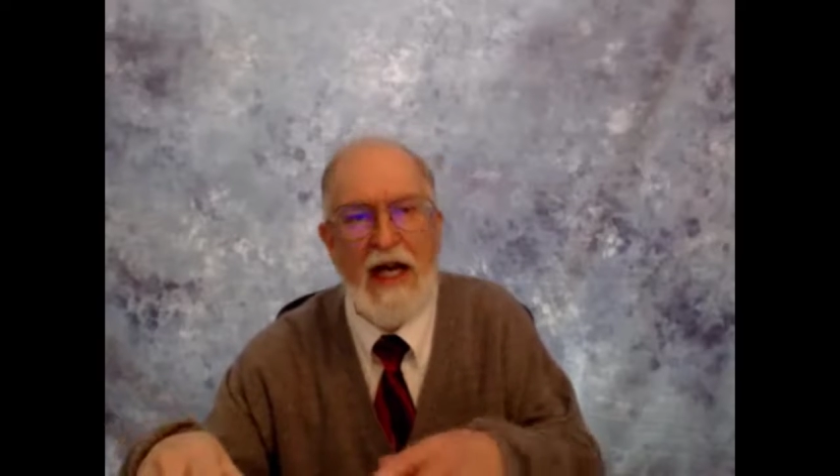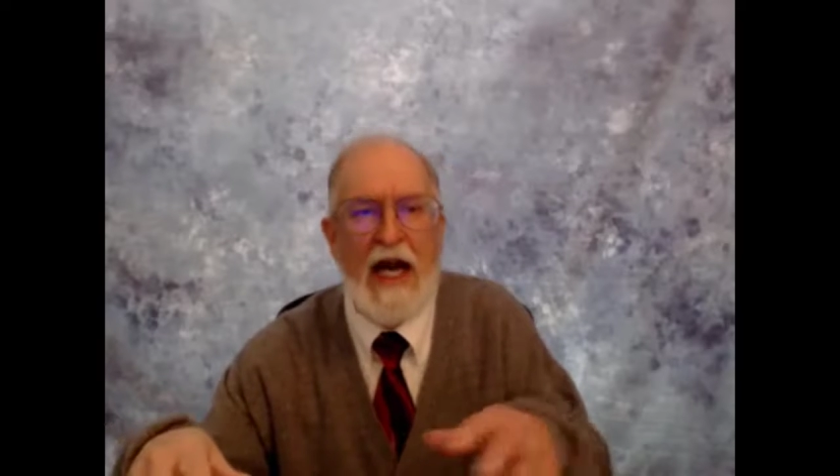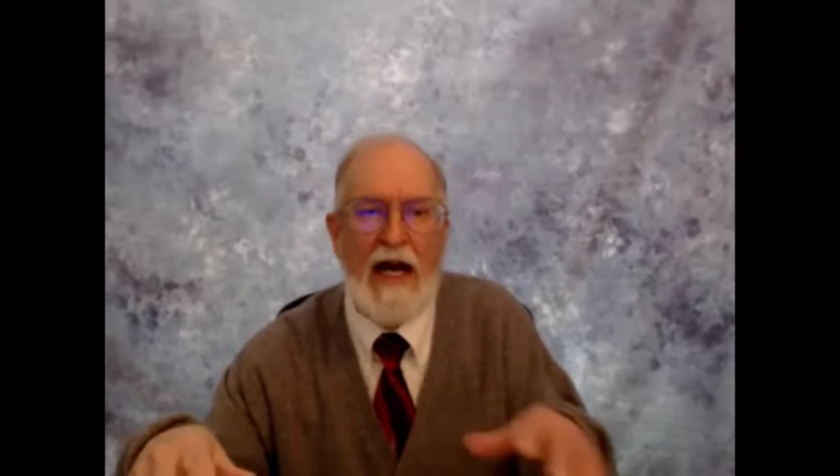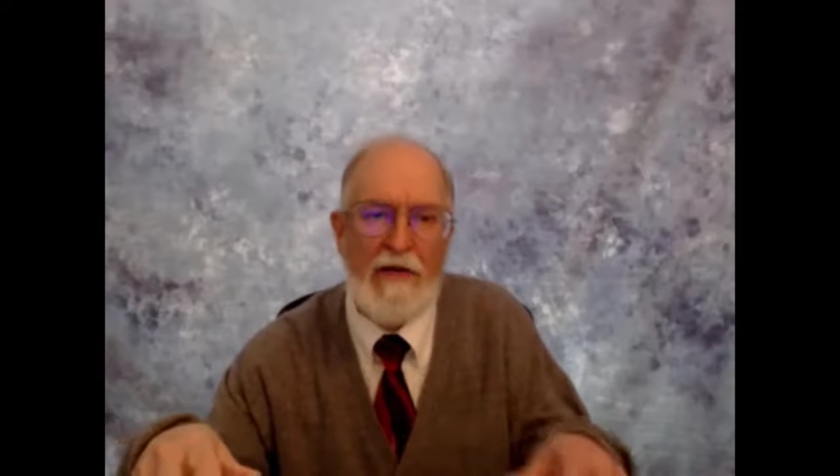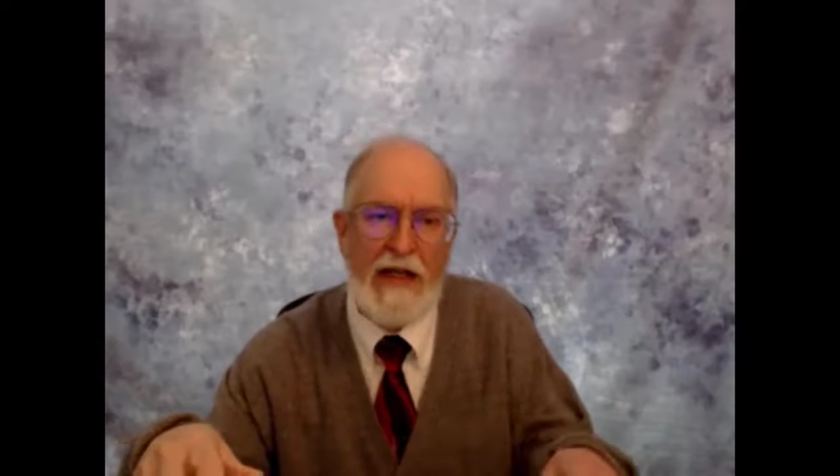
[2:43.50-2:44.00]

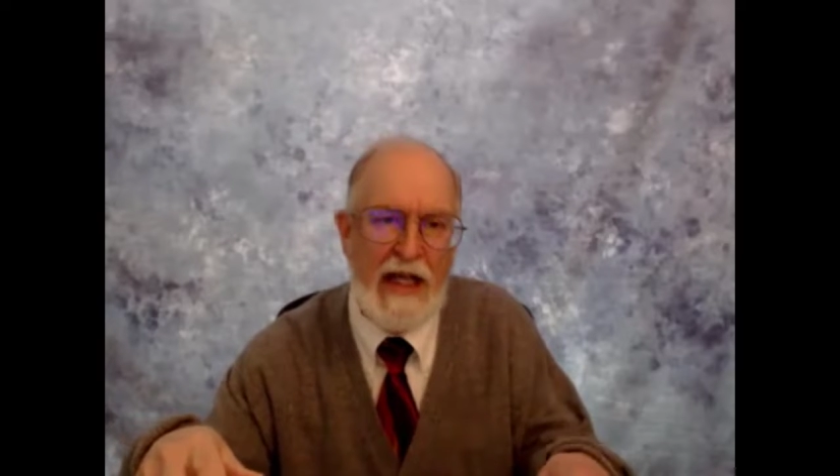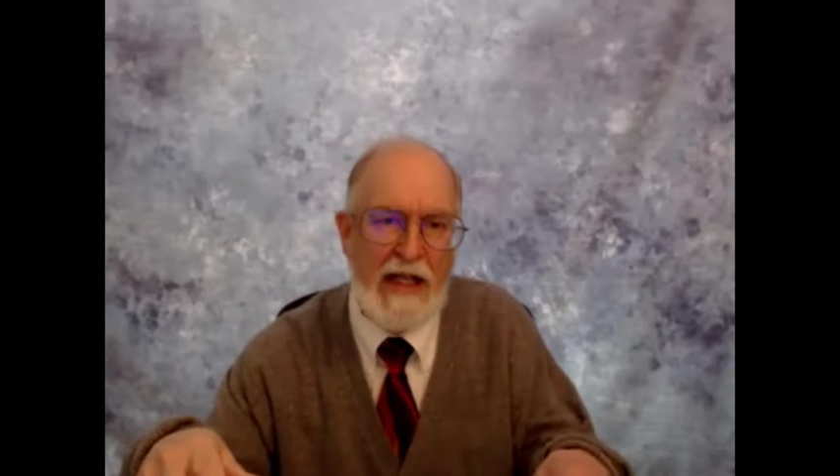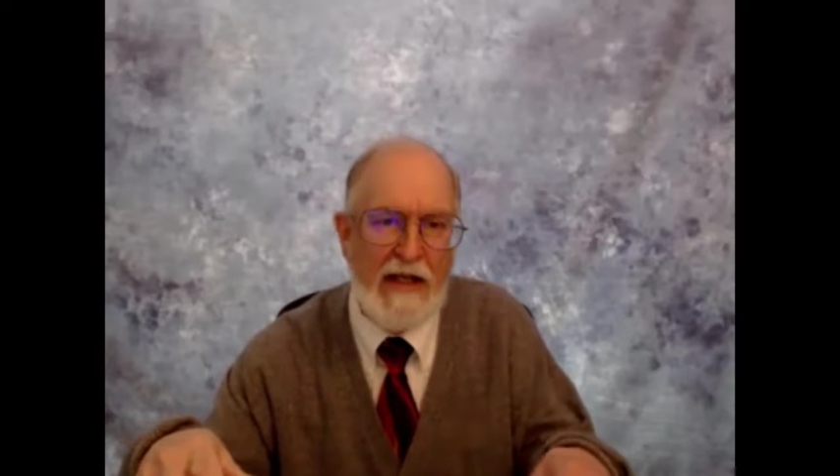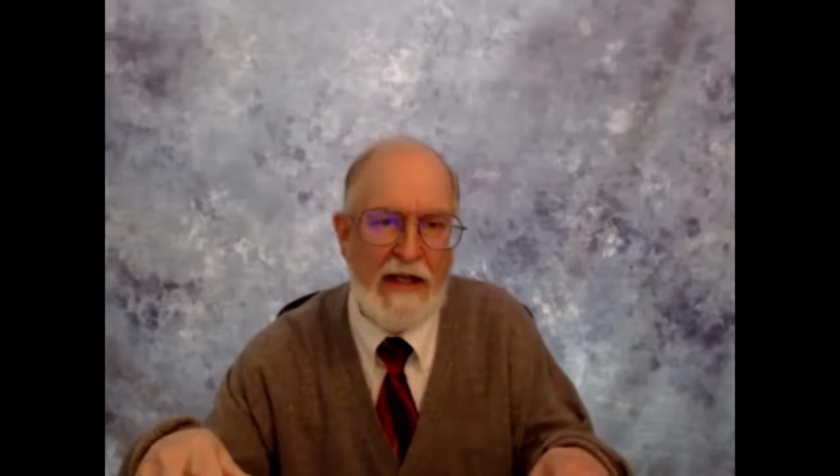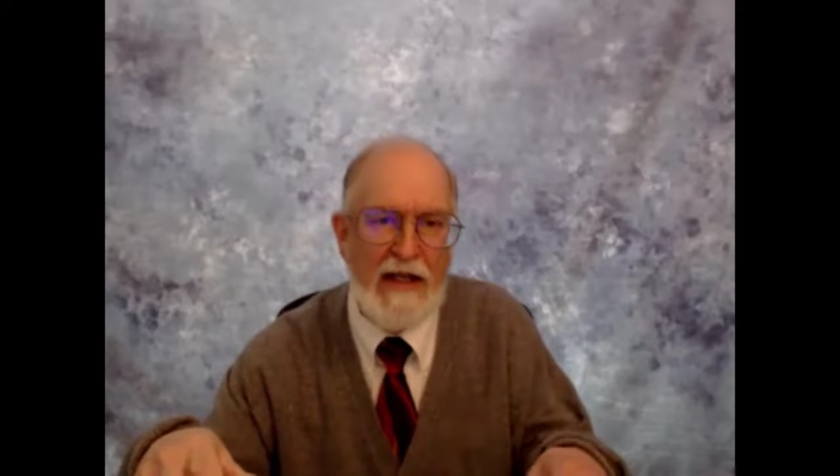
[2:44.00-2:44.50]
how do
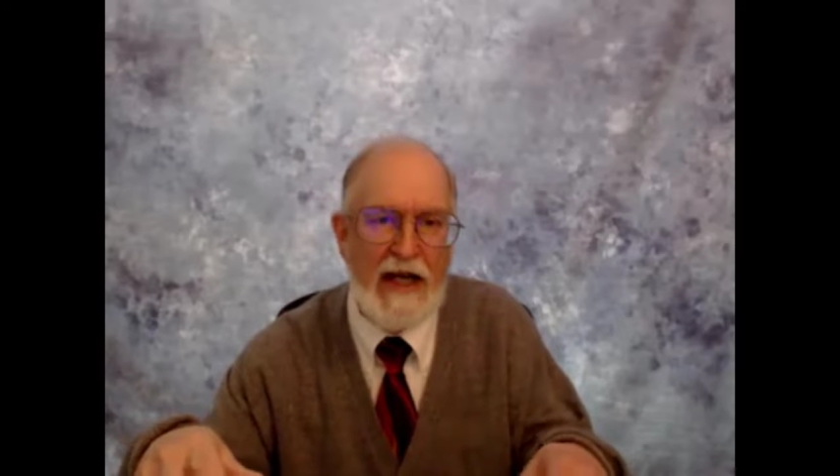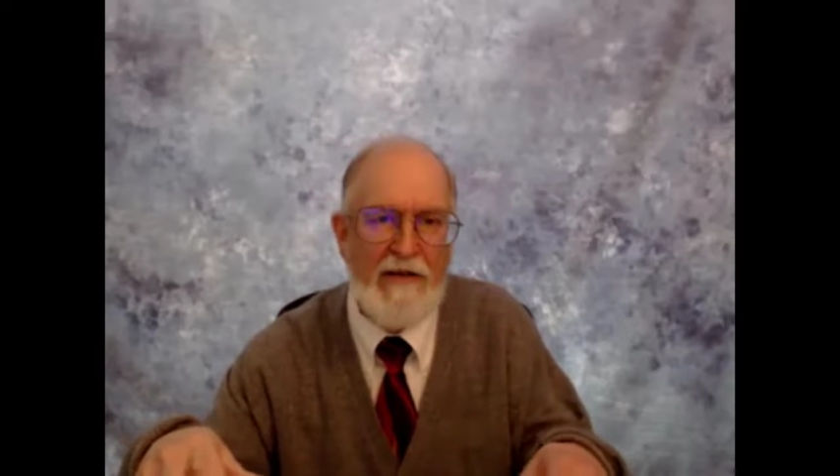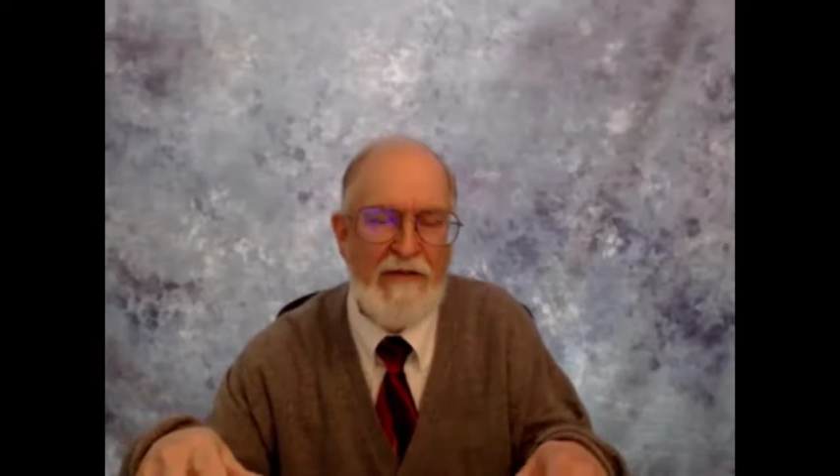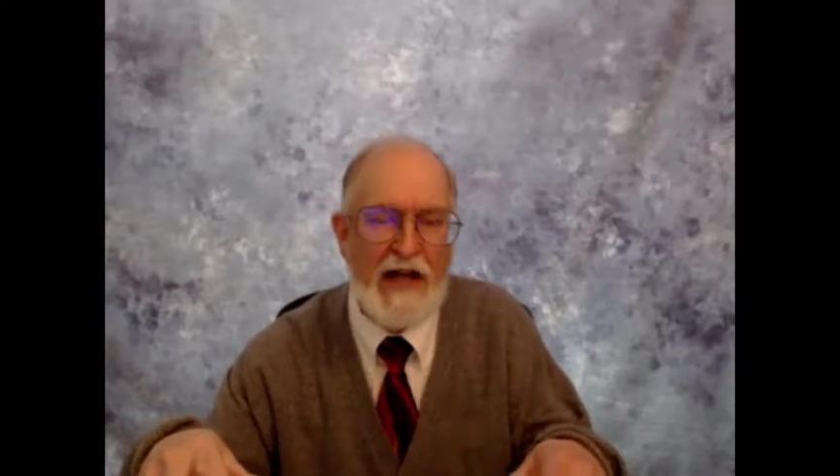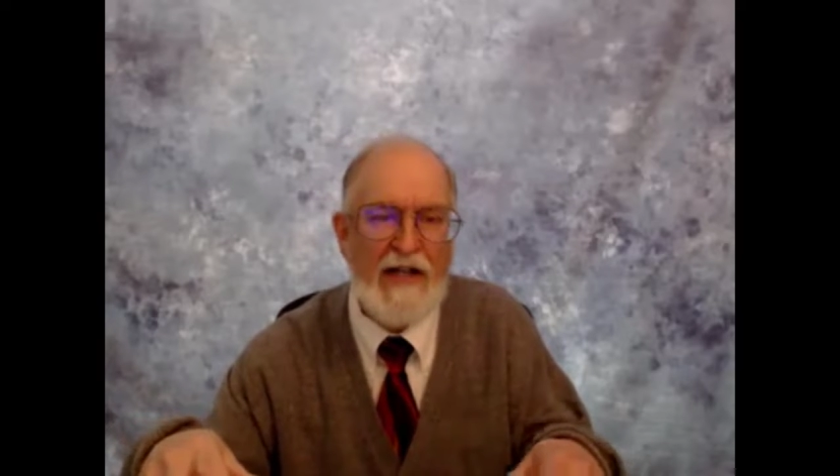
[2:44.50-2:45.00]
they uh,
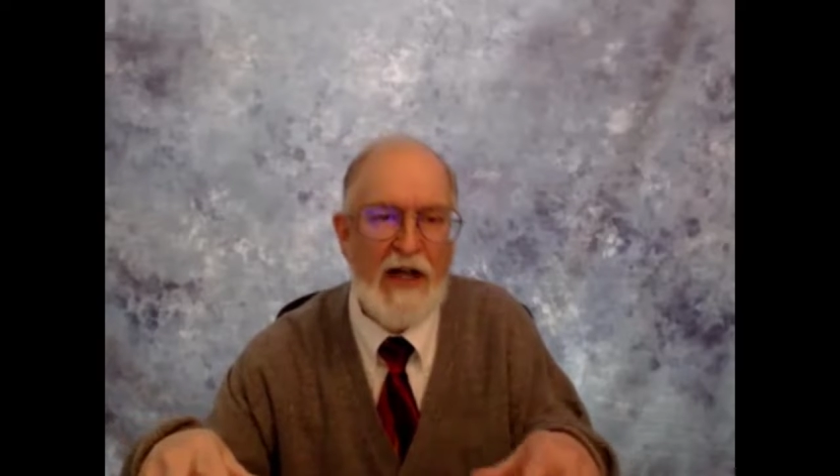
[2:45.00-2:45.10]
affect